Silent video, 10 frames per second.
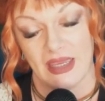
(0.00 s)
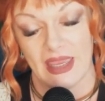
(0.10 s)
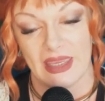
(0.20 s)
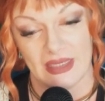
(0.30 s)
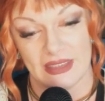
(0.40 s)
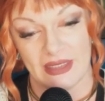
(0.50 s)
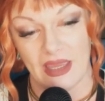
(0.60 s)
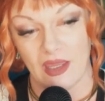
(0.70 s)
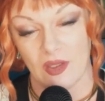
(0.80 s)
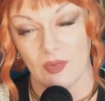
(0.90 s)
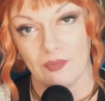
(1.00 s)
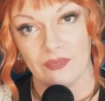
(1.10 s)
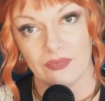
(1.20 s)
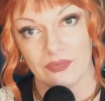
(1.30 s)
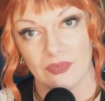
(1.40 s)
And um,
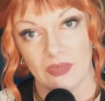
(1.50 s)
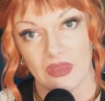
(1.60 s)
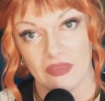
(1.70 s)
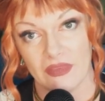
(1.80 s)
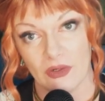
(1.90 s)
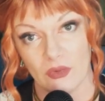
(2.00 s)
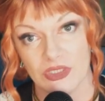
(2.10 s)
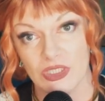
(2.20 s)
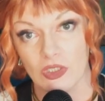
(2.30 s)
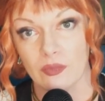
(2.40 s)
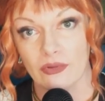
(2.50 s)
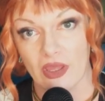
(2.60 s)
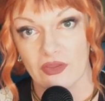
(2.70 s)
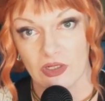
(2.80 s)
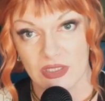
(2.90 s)
there were two
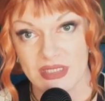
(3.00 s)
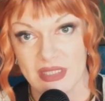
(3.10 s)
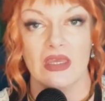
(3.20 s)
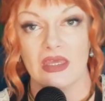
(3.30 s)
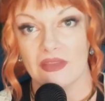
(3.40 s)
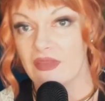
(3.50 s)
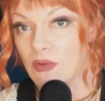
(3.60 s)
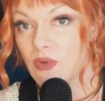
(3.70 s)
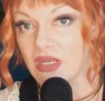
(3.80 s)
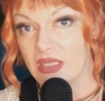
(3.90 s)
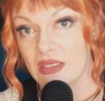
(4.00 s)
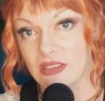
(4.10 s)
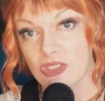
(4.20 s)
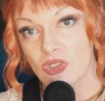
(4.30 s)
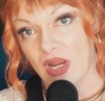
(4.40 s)
brothers, and they went
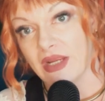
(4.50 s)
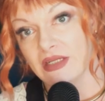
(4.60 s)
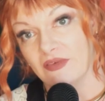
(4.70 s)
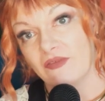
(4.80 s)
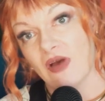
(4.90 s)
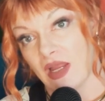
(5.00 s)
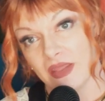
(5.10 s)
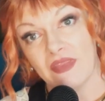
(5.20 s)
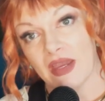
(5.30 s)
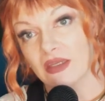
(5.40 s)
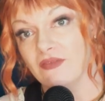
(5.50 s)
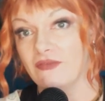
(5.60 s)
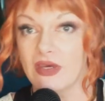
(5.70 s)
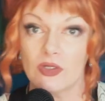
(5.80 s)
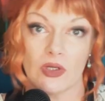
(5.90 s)
in trying to find that
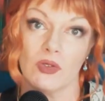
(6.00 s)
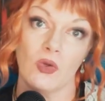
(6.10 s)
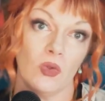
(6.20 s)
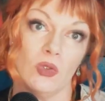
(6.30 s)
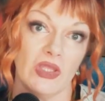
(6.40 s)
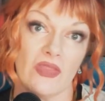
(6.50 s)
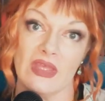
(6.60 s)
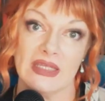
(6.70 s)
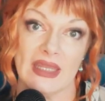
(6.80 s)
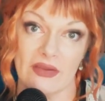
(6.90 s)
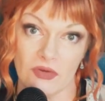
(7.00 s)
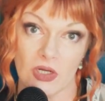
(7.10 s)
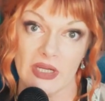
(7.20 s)
Confederate gold, and they never